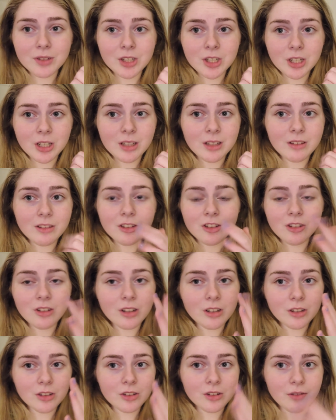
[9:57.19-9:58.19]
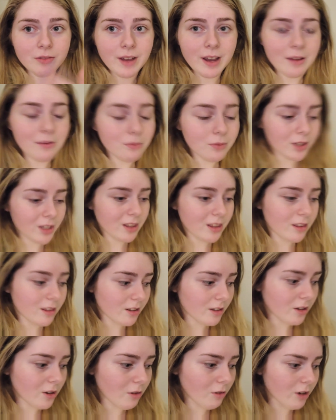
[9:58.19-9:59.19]
She, she'll survive with
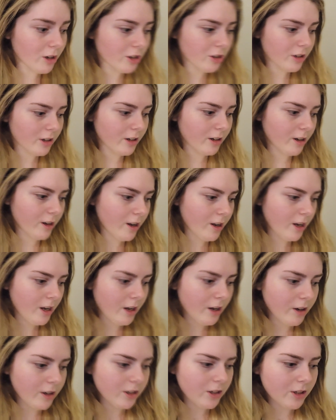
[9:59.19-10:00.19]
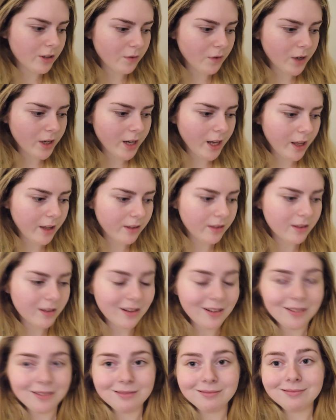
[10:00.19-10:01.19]
no cushion just for a night,
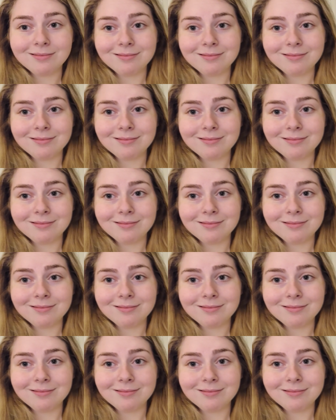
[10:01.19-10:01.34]
so.